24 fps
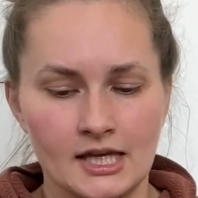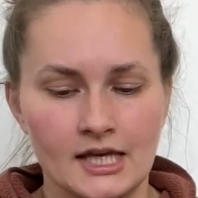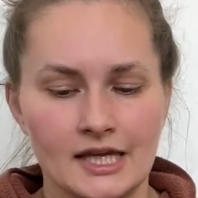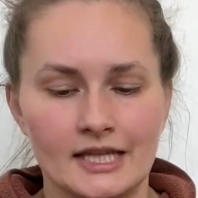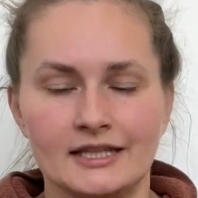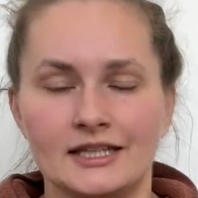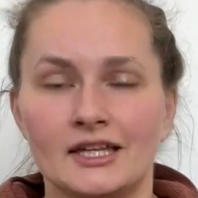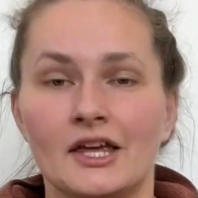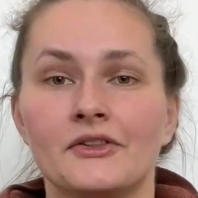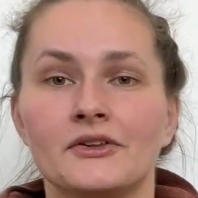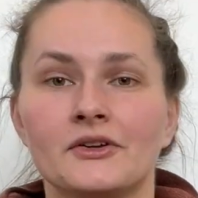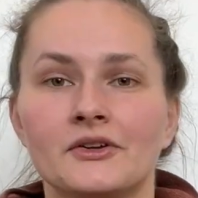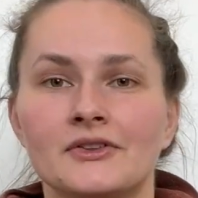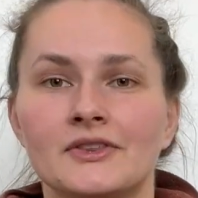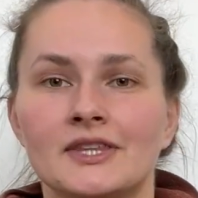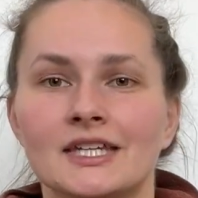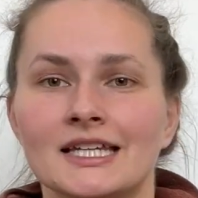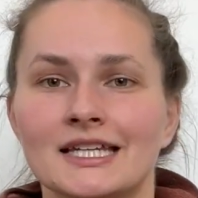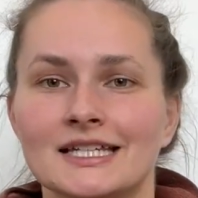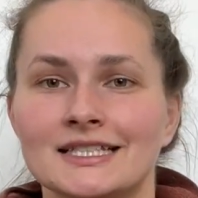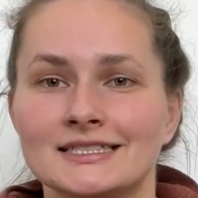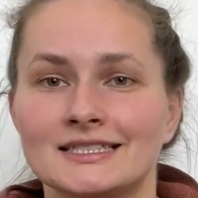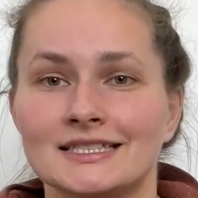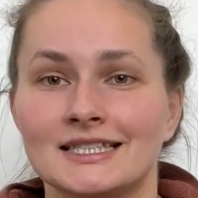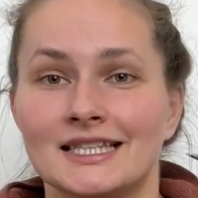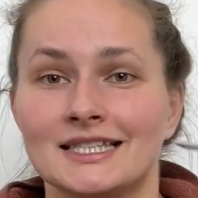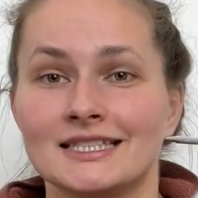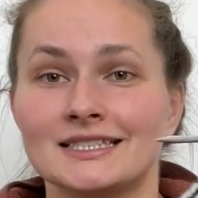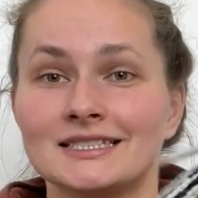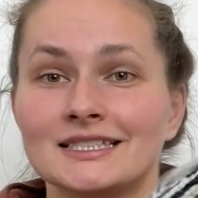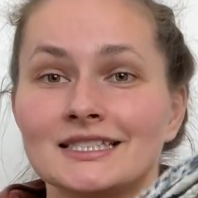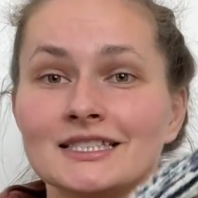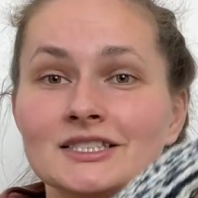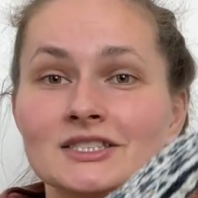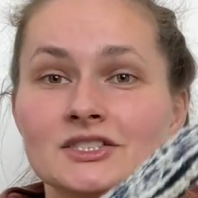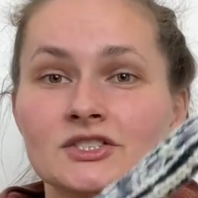The other thing is this
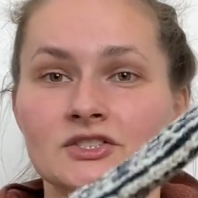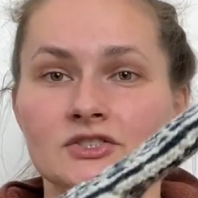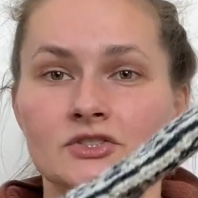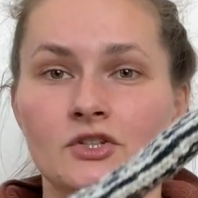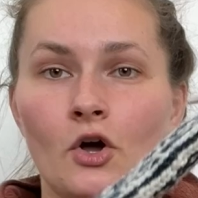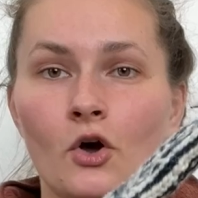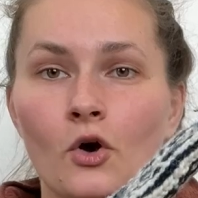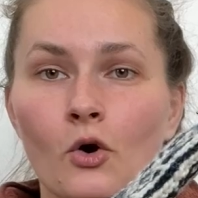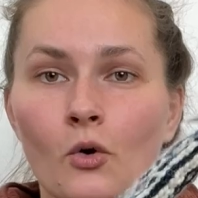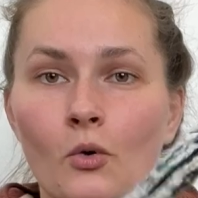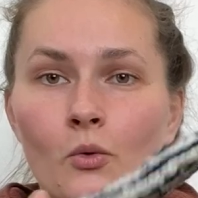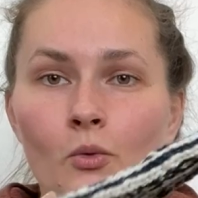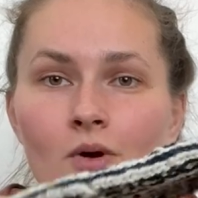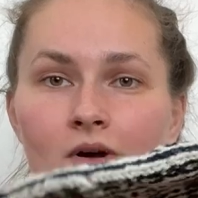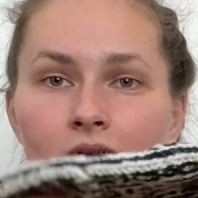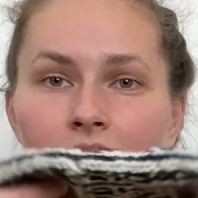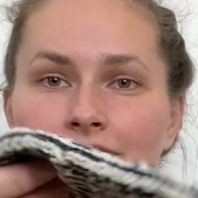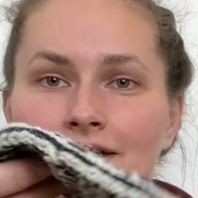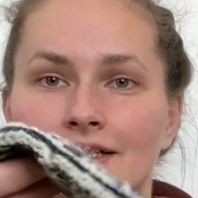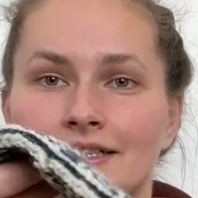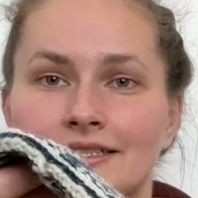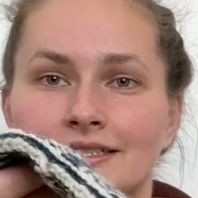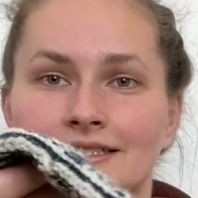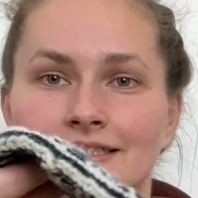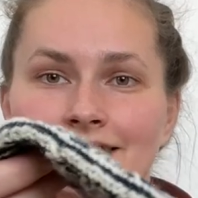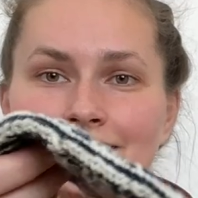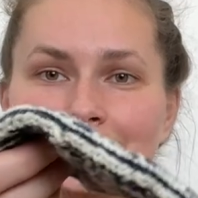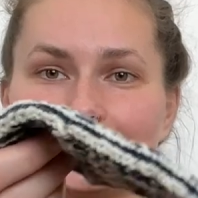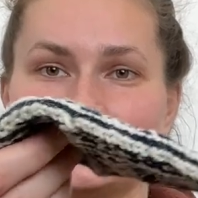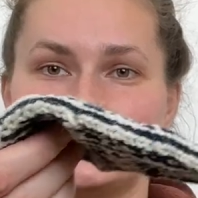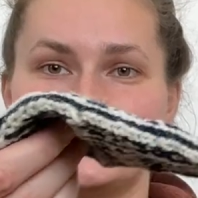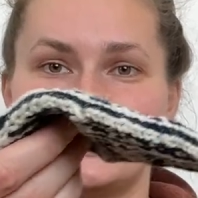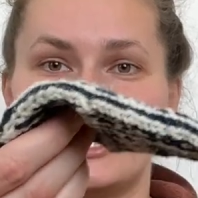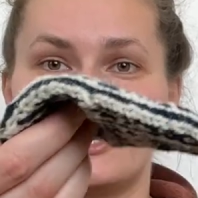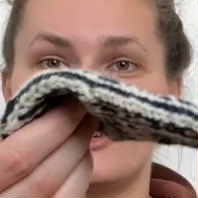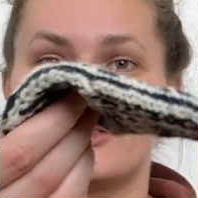is so
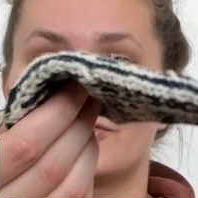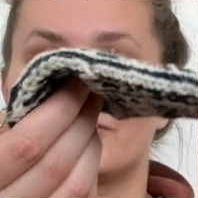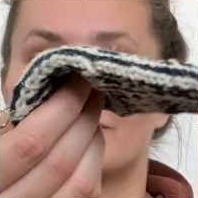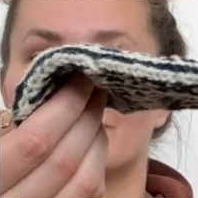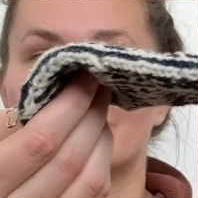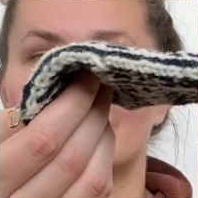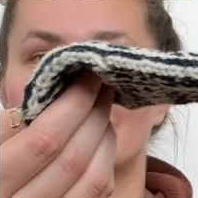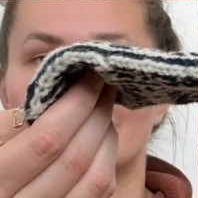stiff.